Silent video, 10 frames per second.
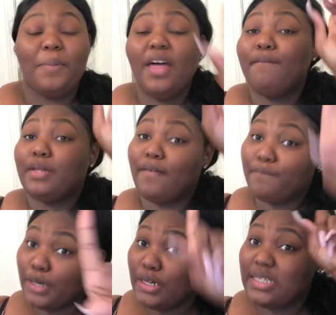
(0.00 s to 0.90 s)
But for the
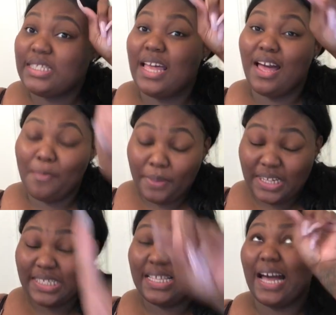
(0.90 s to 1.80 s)
first
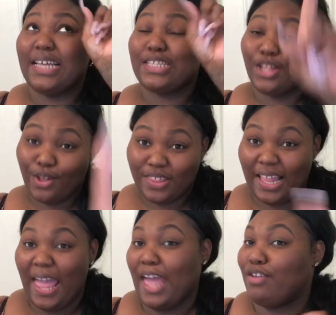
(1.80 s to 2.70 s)
plus size
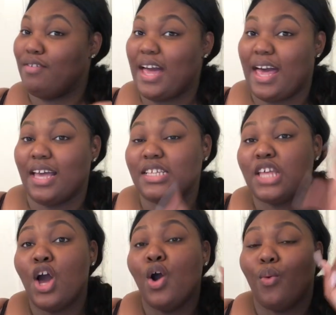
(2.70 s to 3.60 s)
clothing hack, you guys,
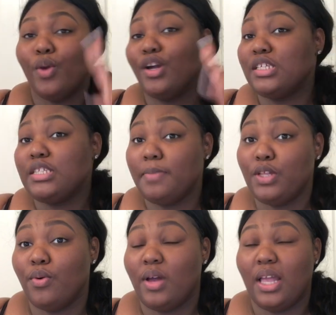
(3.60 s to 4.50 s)
we're going to be
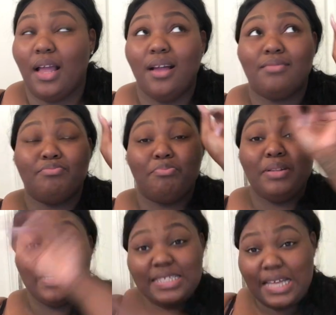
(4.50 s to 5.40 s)
doing
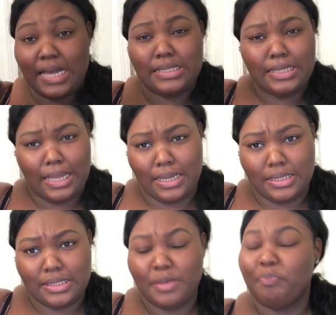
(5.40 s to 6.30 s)
plus size
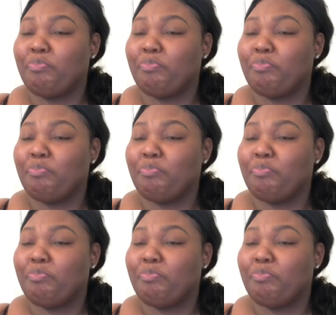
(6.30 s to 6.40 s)
leggings,